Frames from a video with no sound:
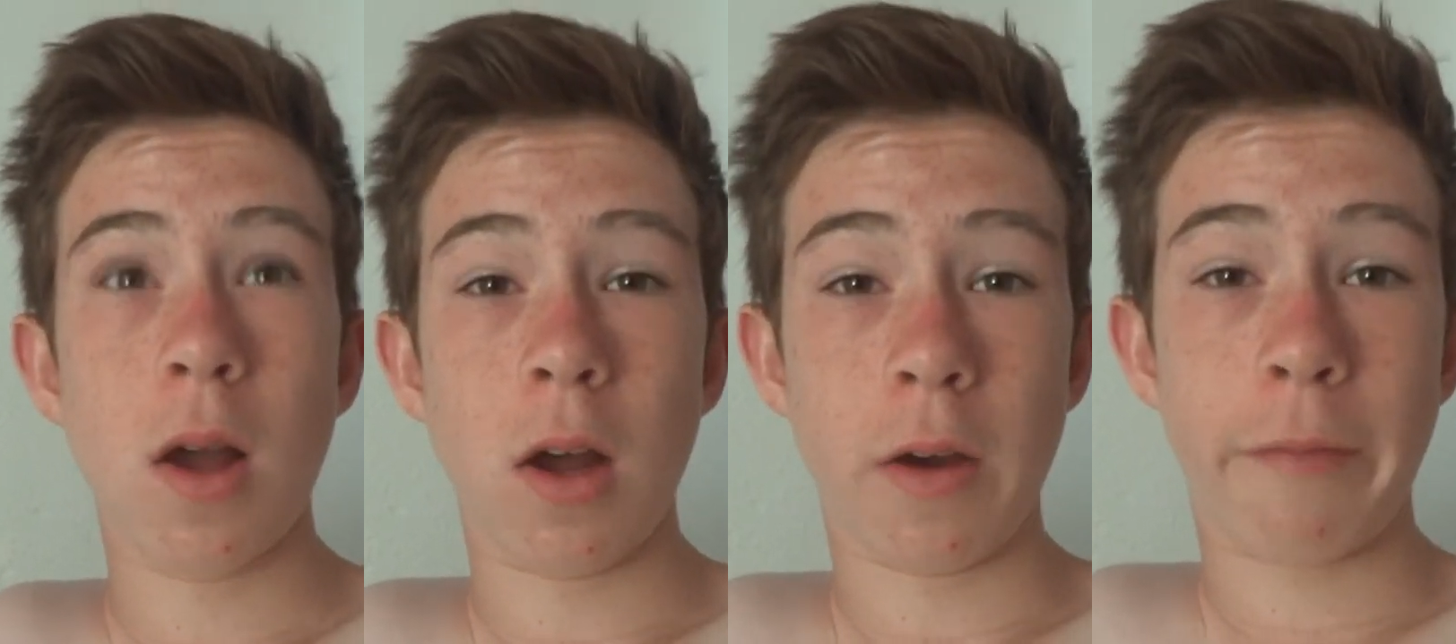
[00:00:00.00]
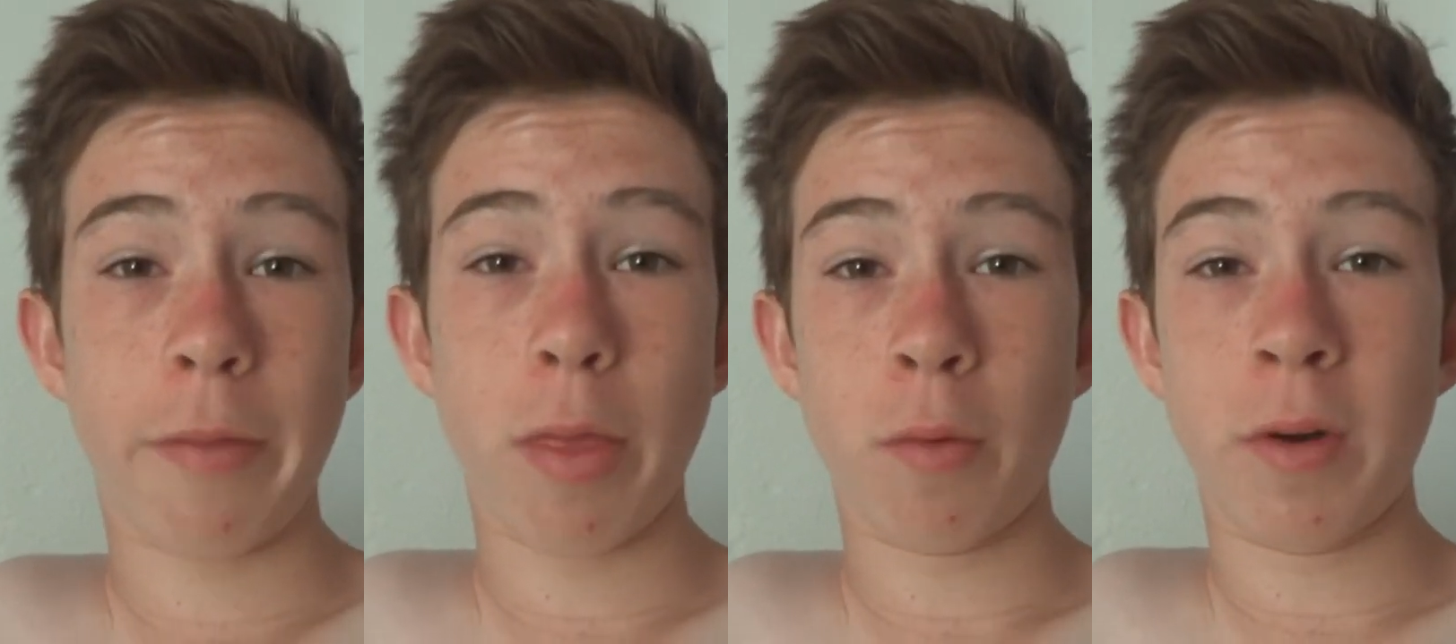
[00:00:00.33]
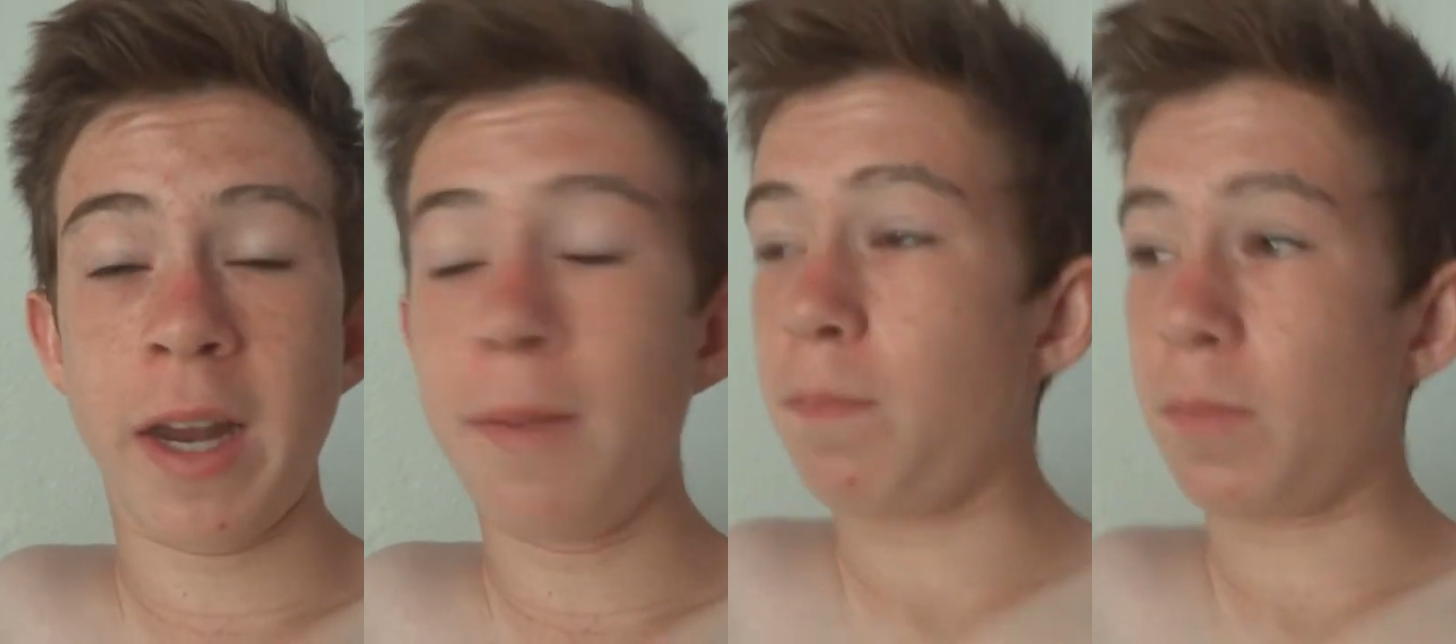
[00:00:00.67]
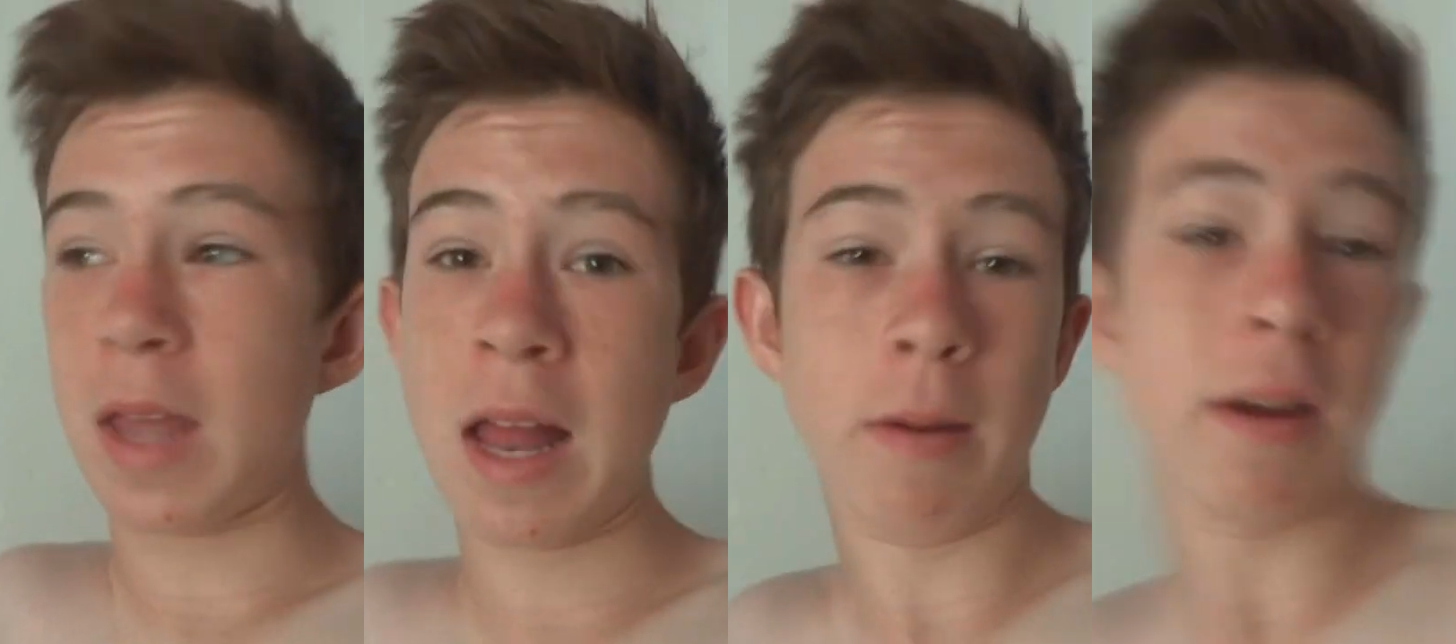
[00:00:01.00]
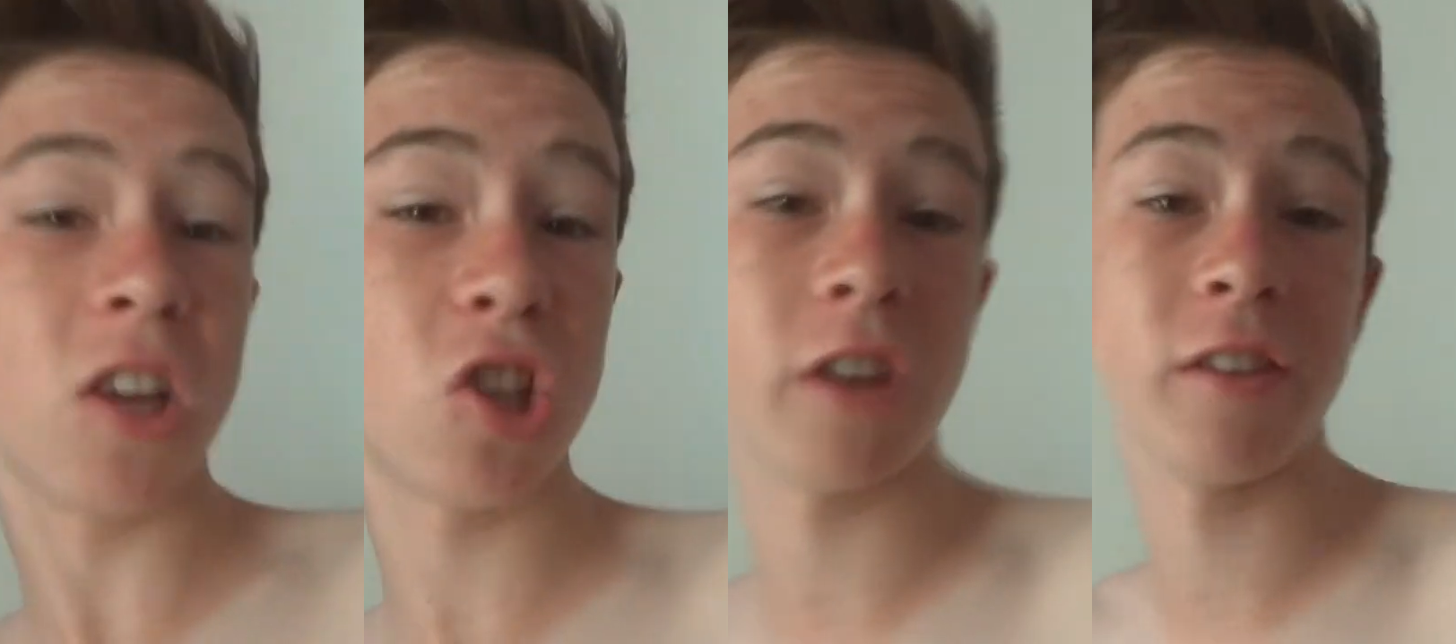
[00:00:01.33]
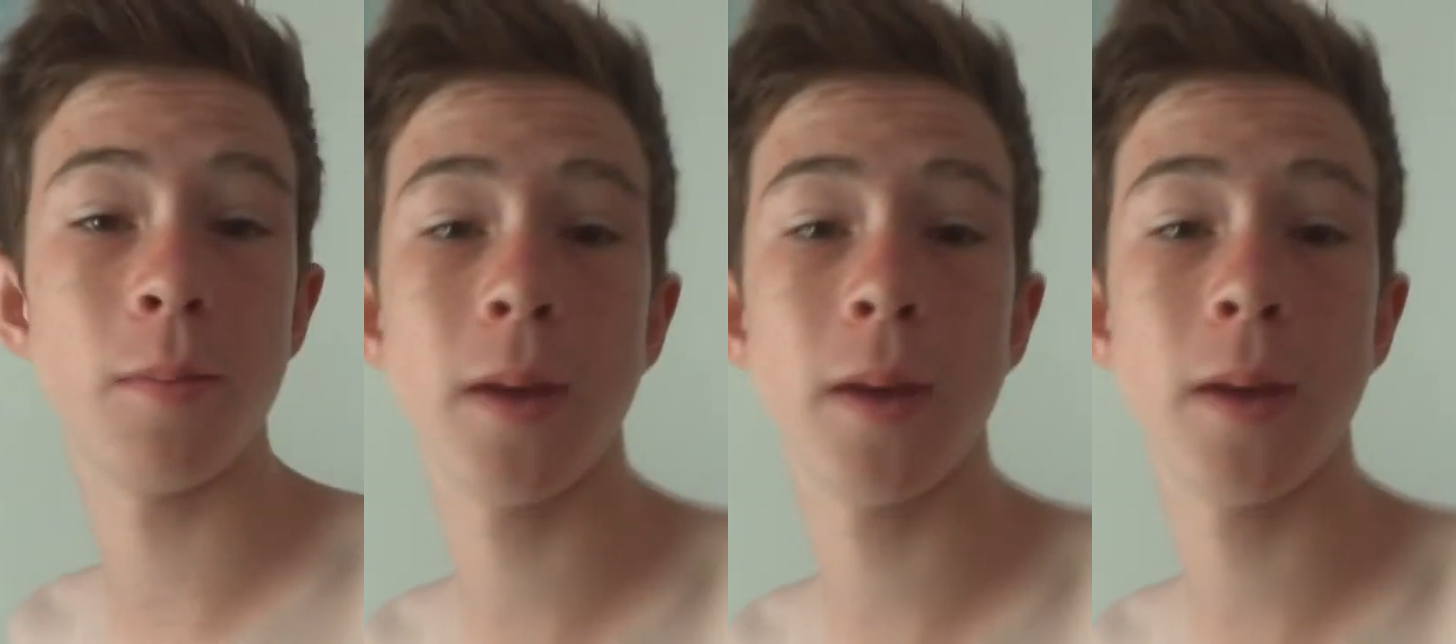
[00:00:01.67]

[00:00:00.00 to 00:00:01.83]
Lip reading: 3:30. Anyway, catch you guys in a